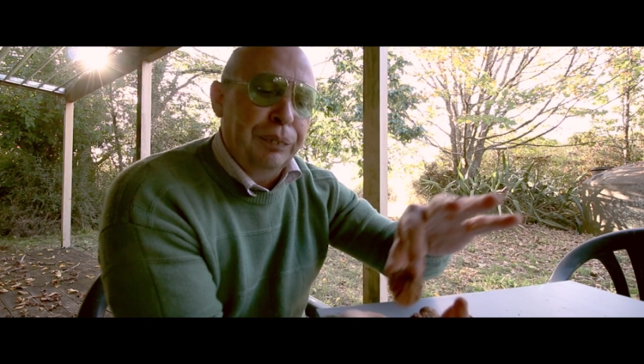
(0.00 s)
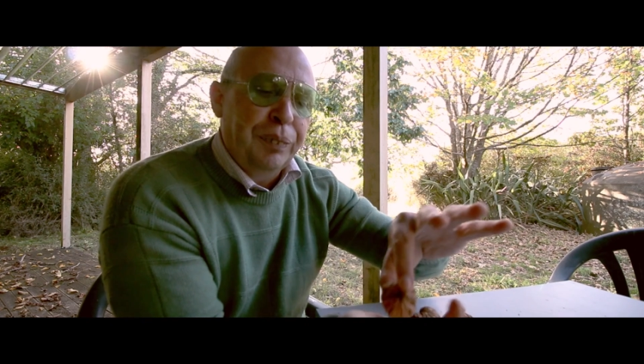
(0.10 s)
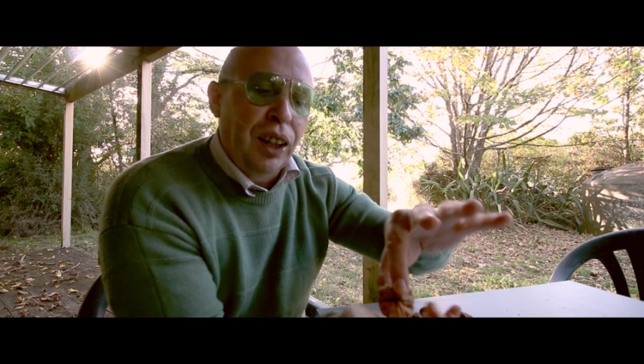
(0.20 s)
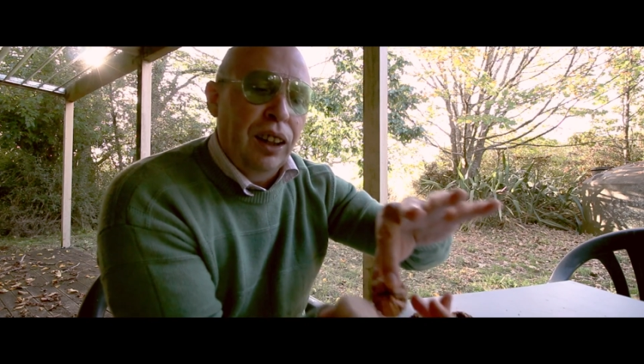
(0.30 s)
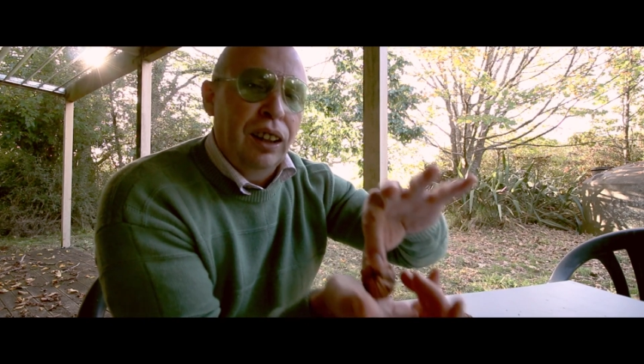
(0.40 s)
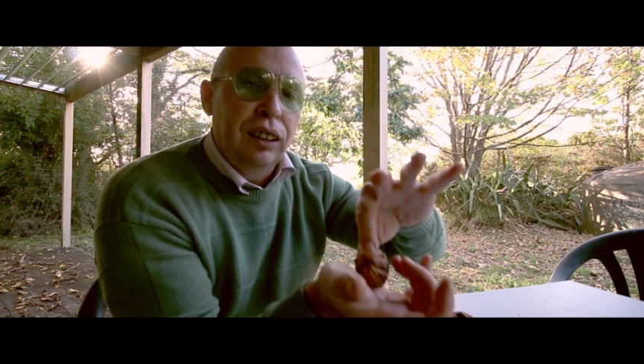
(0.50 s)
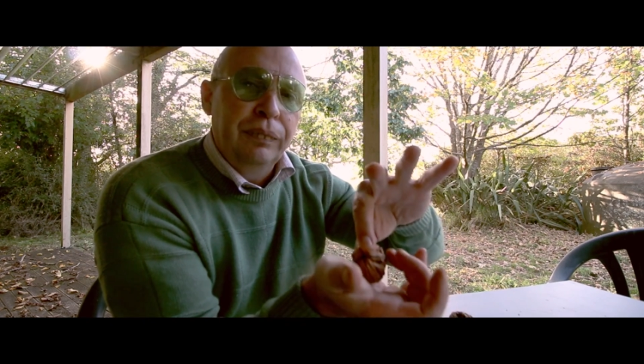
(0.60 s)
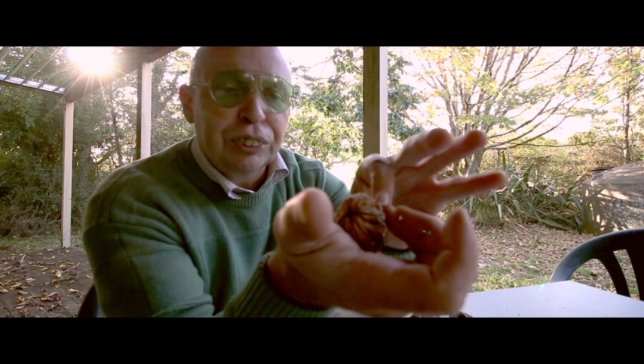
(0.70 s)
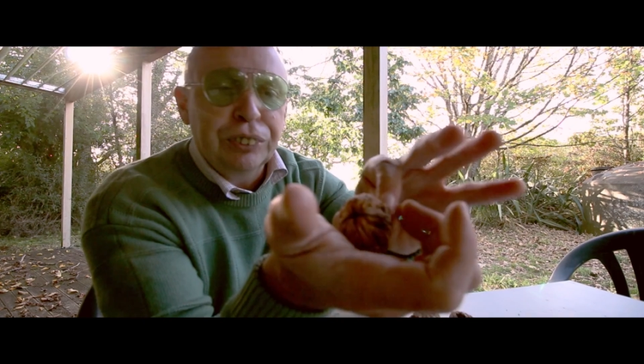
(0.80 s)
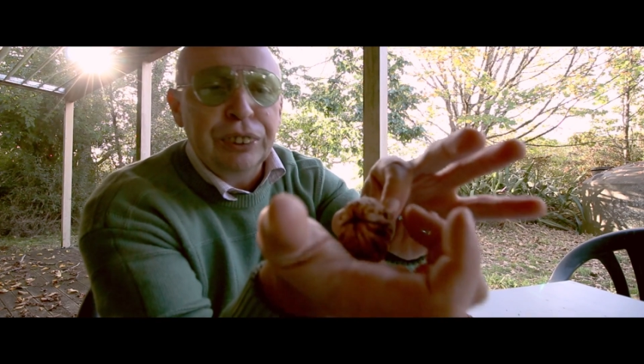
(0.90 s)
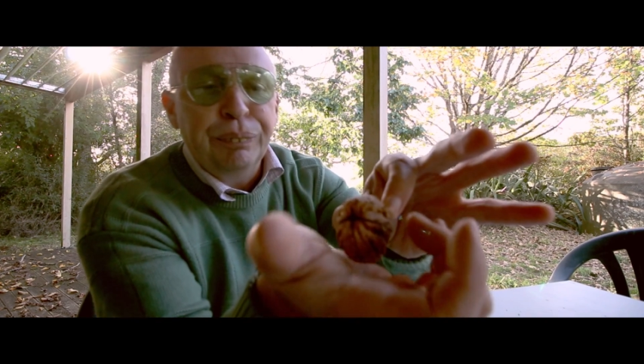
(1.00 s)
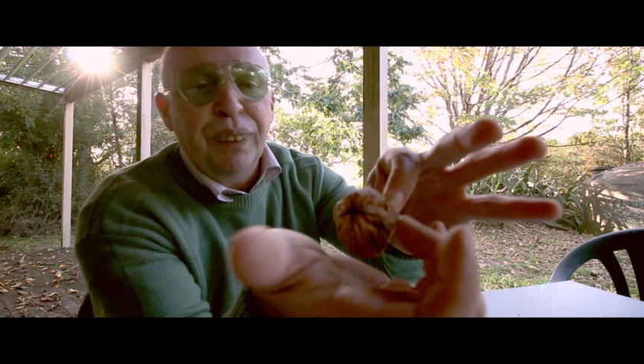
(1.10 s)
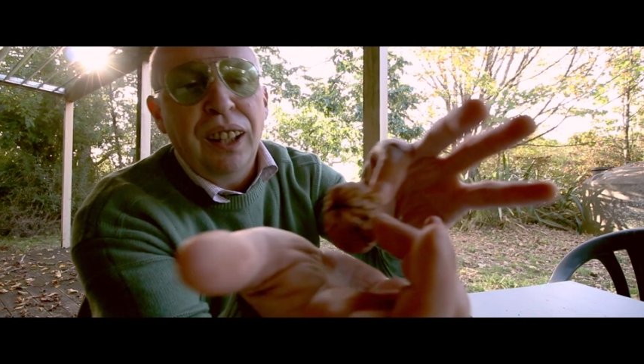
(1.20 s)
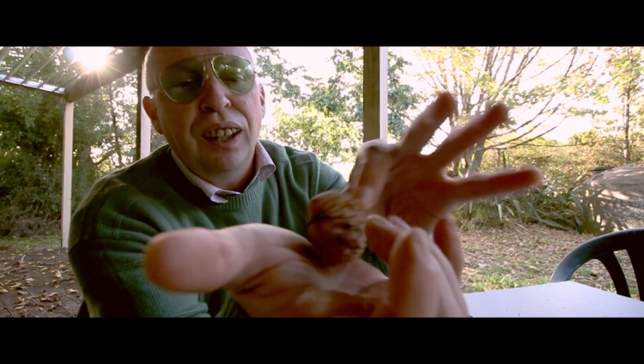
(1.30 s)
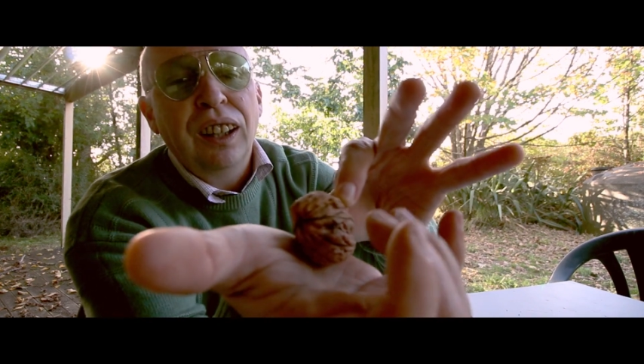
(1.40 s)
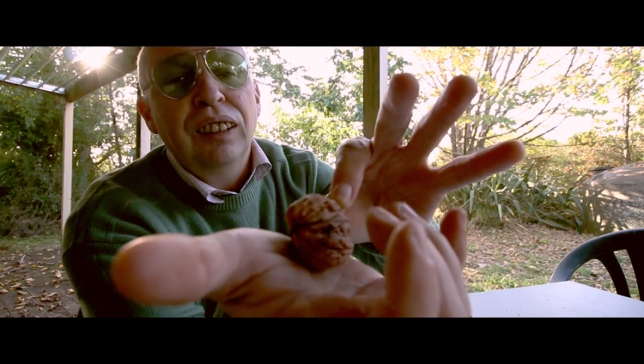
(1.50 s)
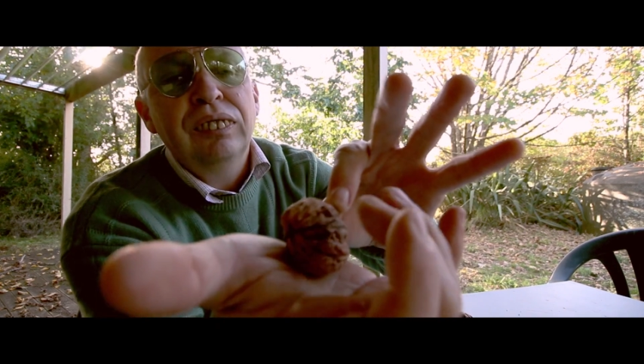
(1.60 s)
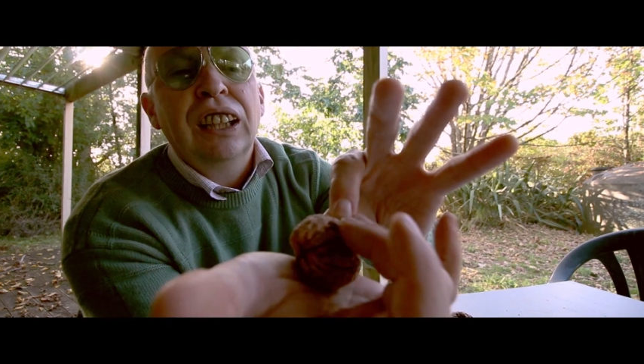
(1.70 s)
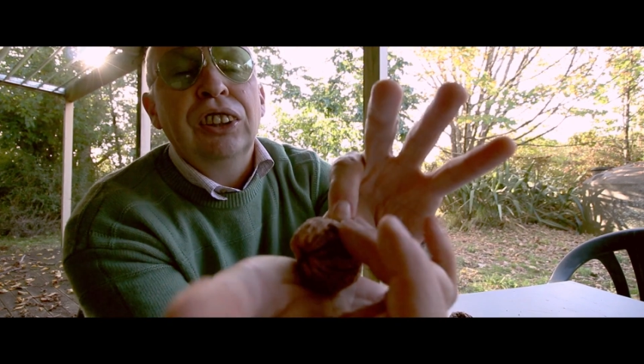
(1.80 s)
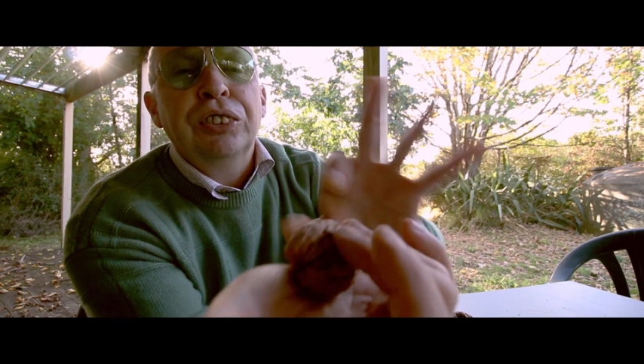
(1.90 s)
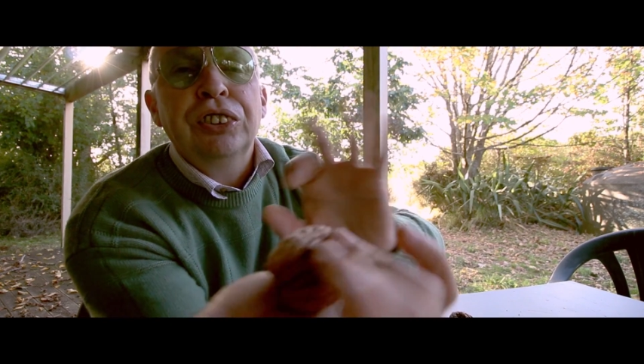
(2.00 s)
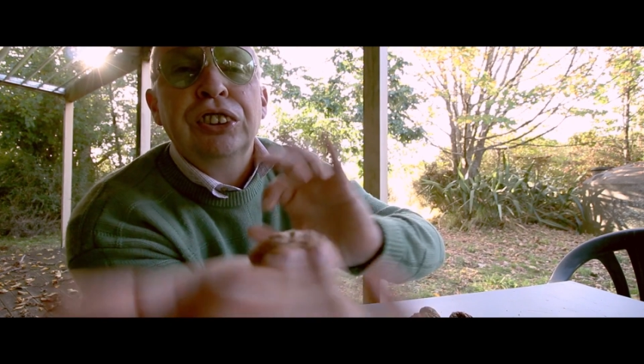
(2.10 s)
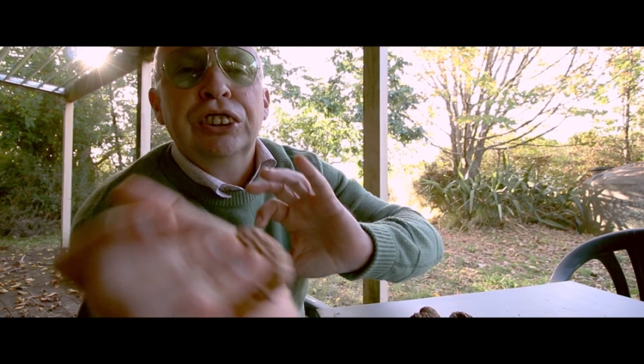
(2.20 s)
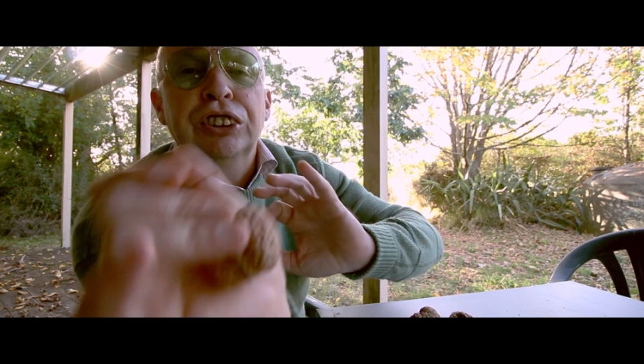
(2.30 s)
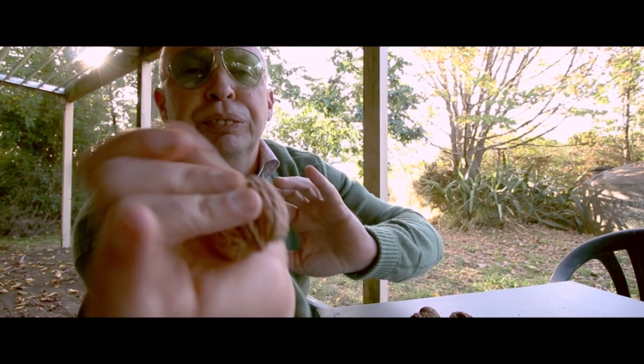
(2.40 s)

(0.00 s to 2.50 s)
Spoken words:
the palm and the